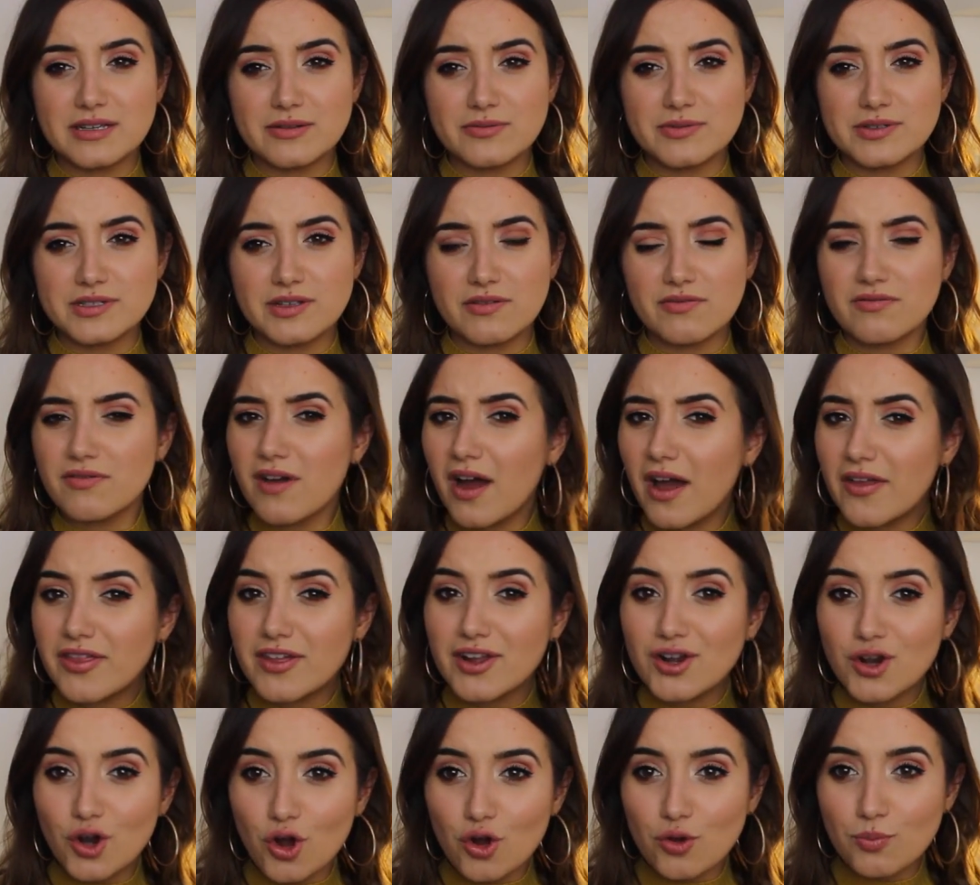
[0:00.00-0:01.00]
It was a
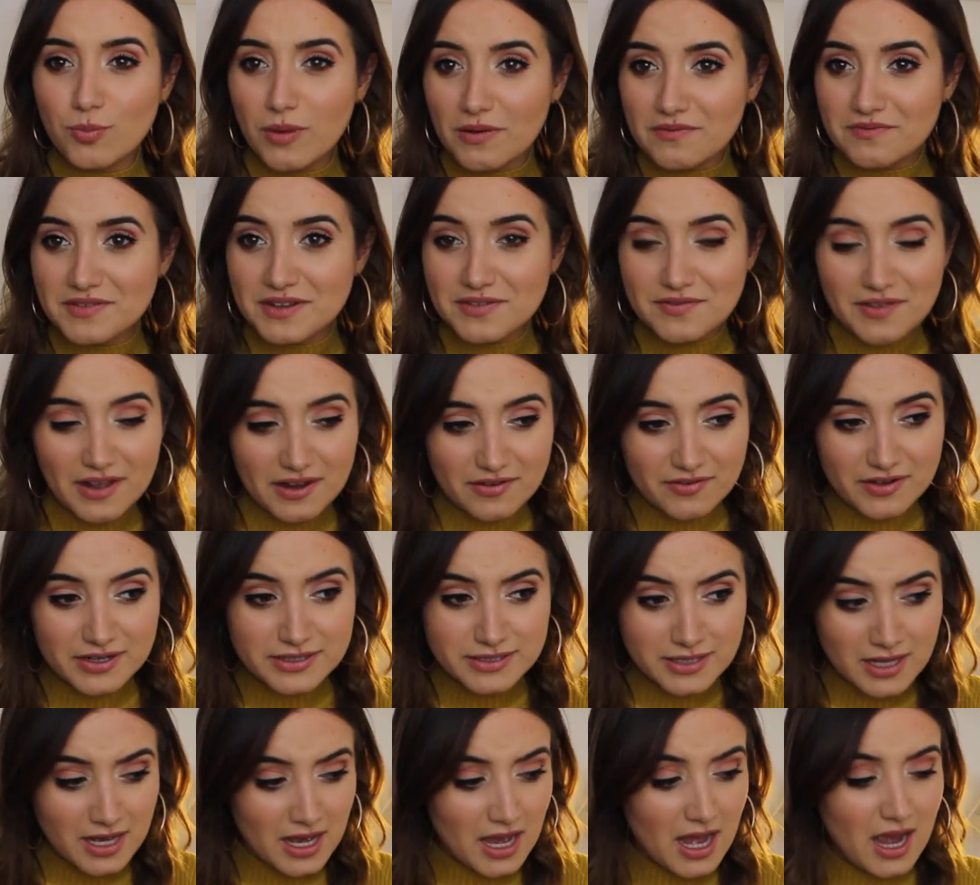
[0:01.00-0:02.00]
rather long monthly
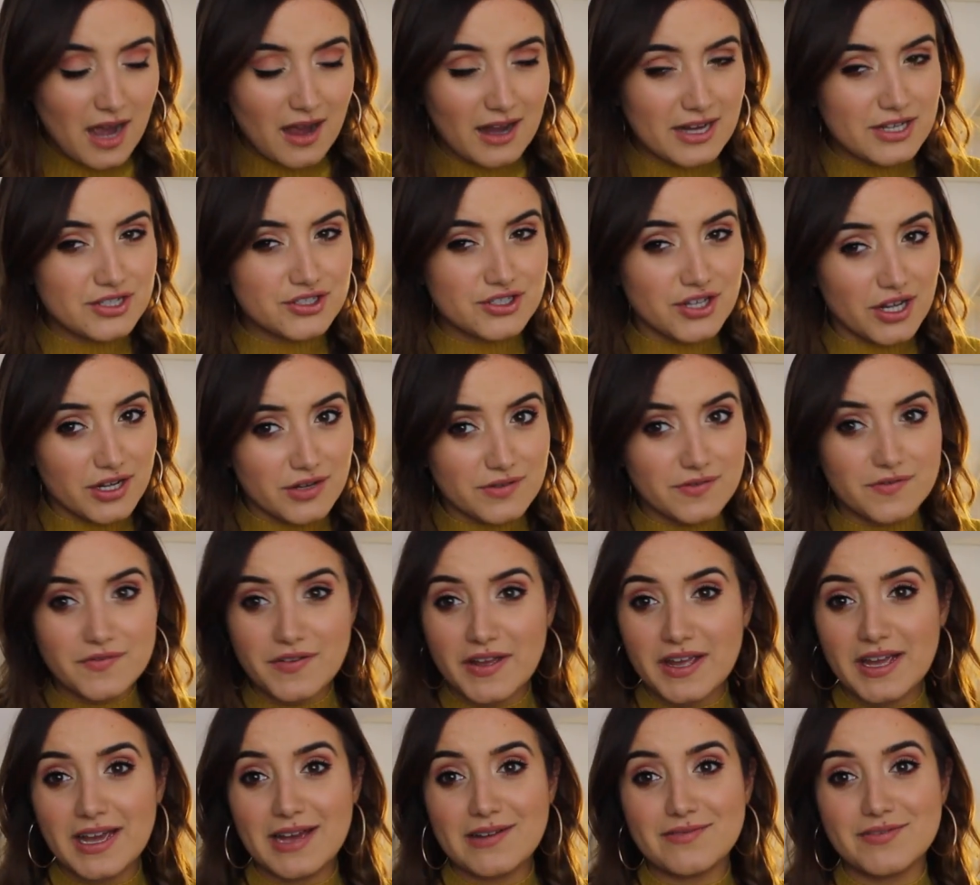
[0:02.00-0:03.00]
favourites. I don't
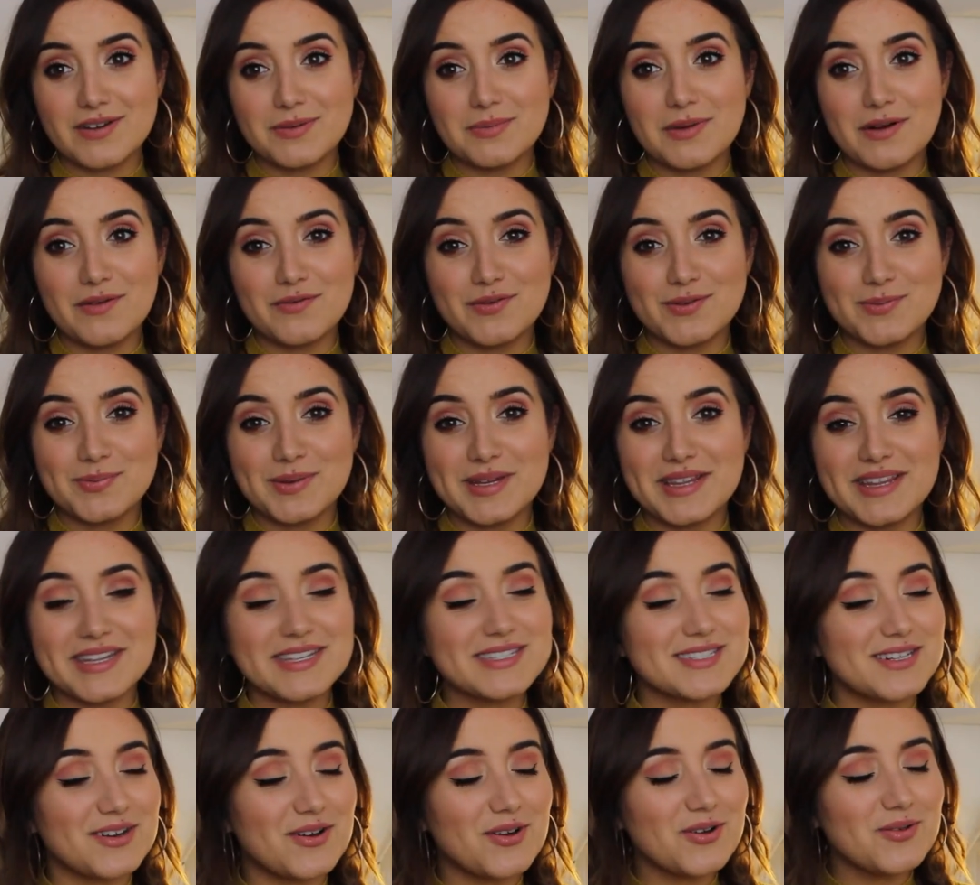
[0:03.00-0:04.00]
think every month will be
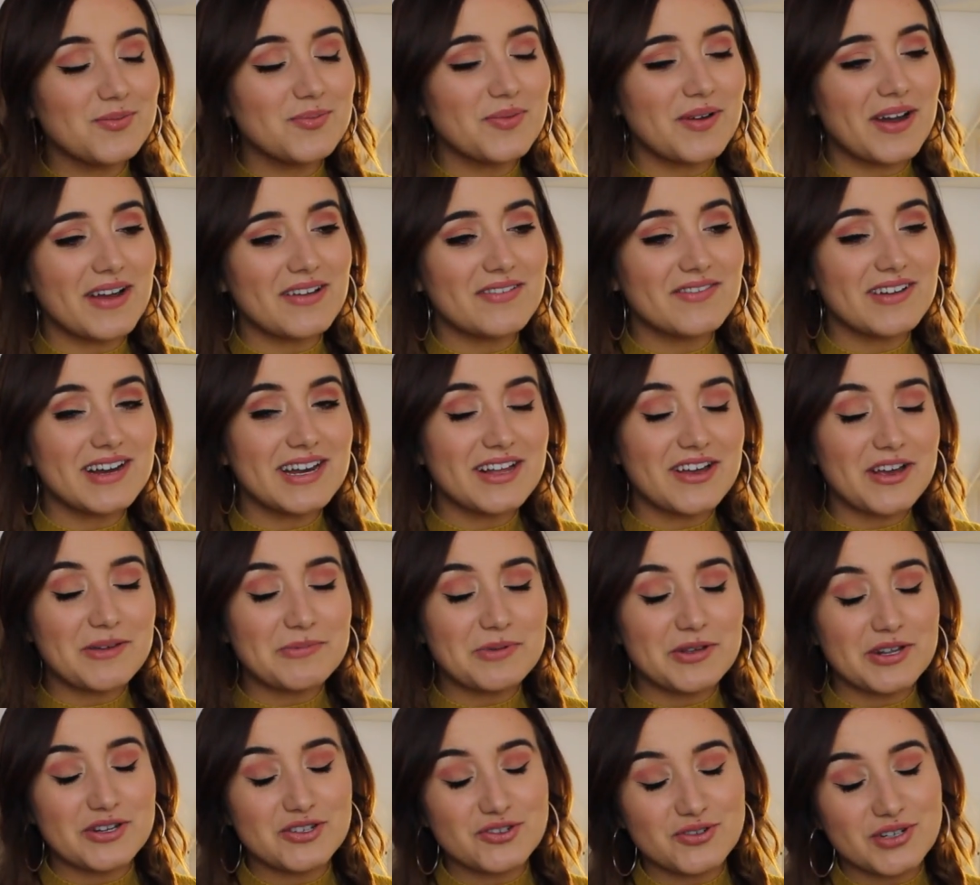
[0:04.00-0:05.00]
this long, but I really
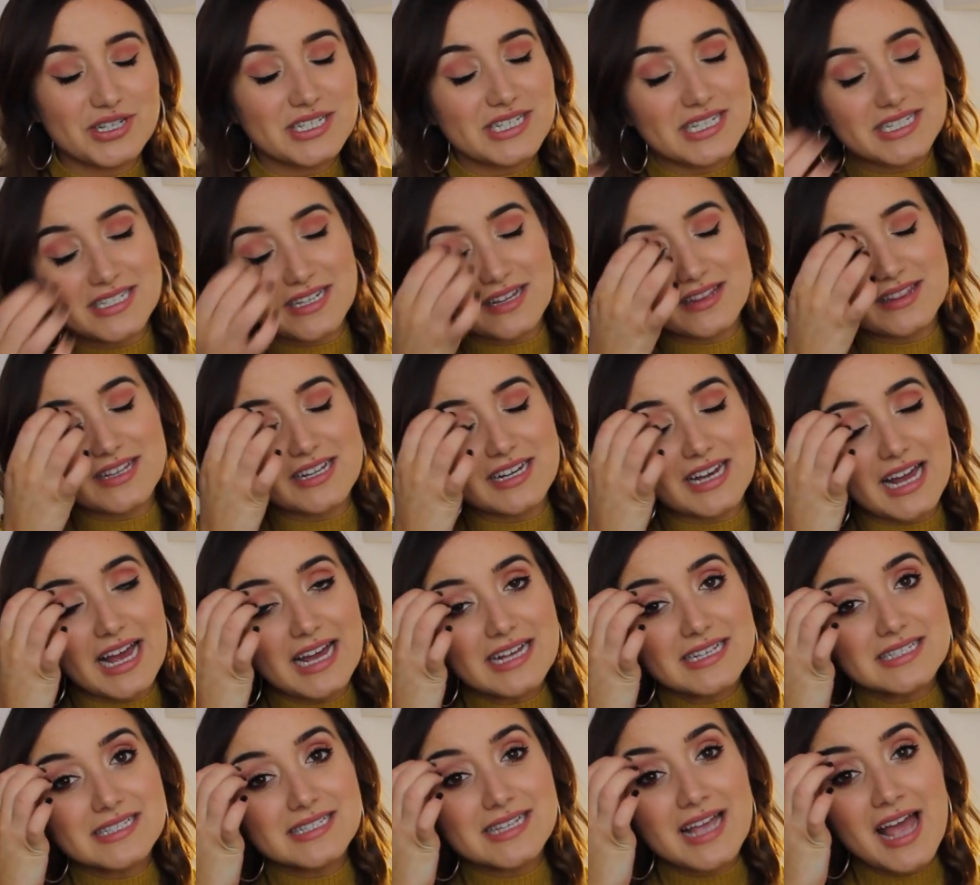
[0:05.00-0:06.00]
hope you enjoyed it
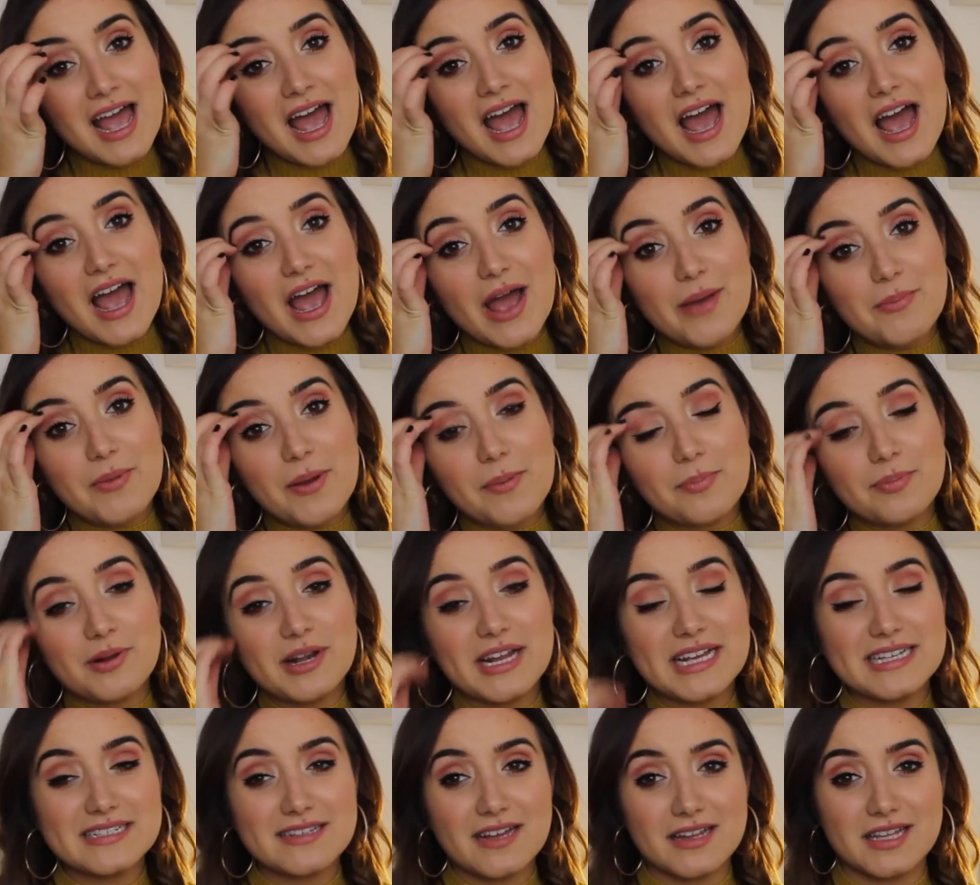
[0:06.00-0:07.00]
nonetheless.
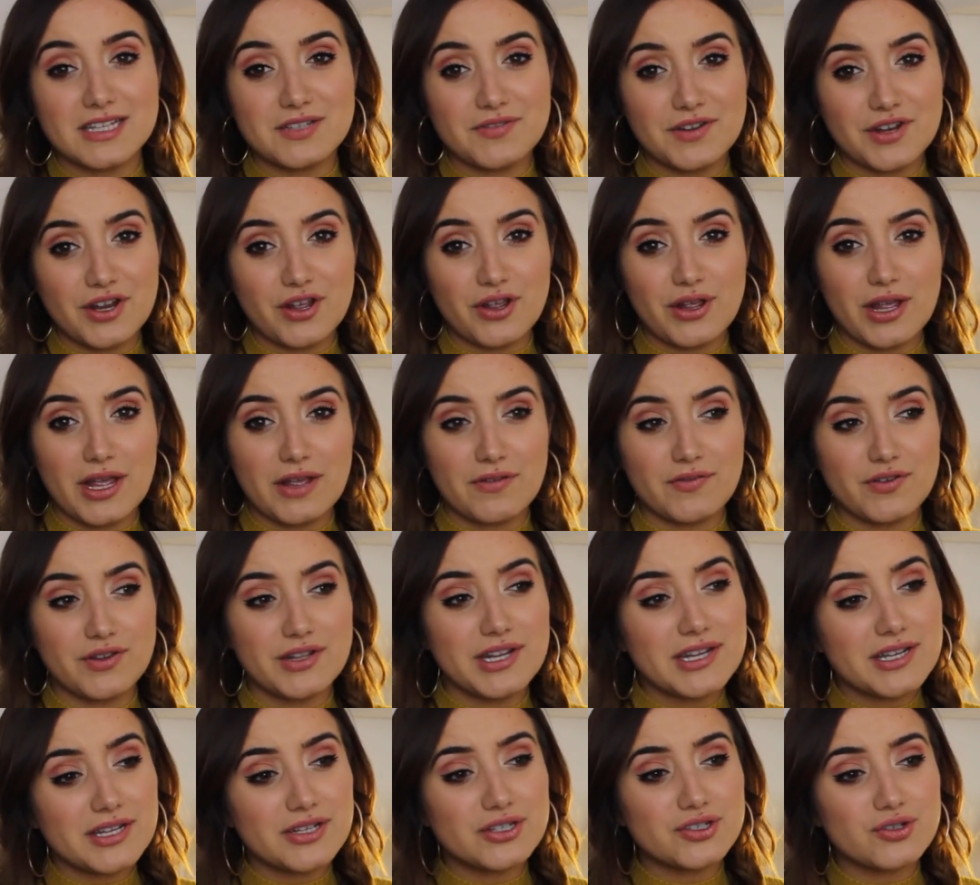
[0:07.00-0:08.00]
Please like this video if
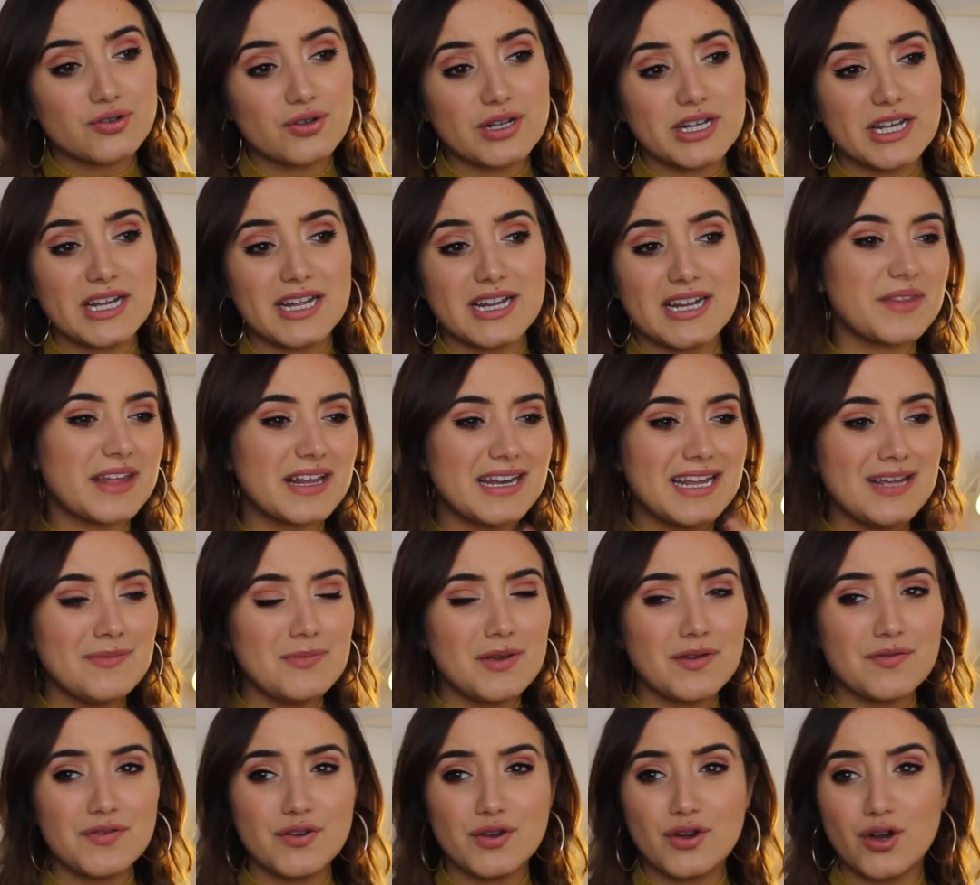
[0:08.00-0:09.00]
you did enjoy it.
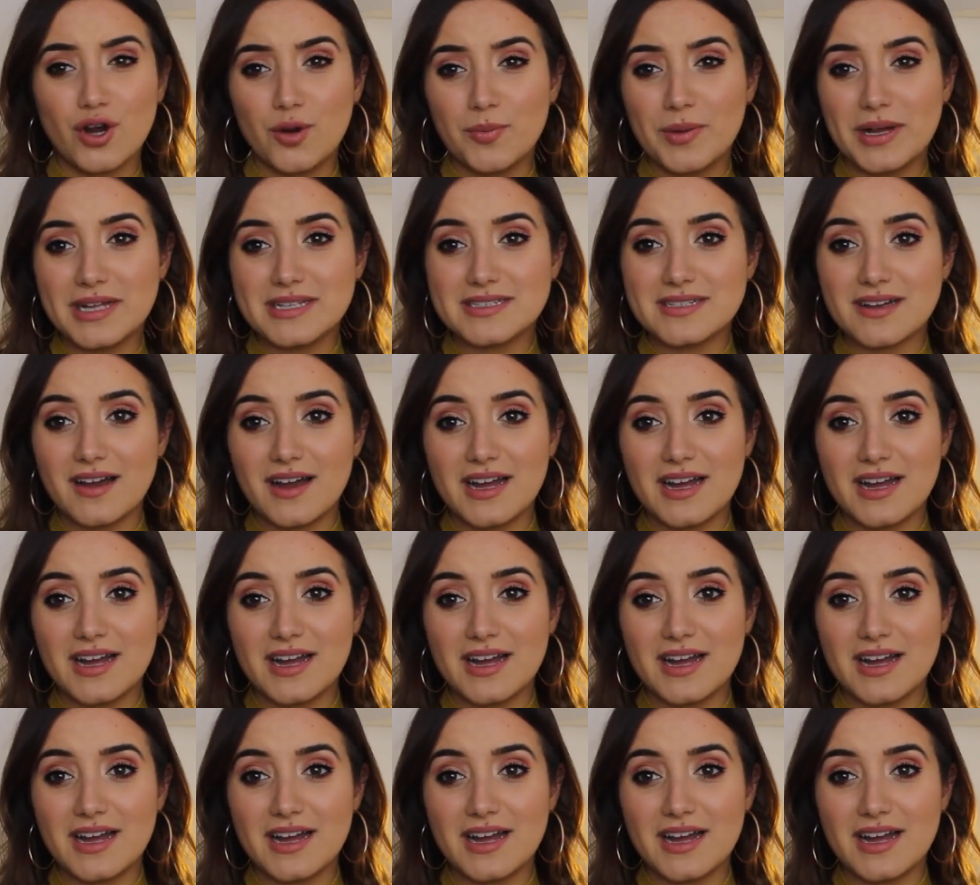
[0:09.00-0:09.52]
Leave me a few comments.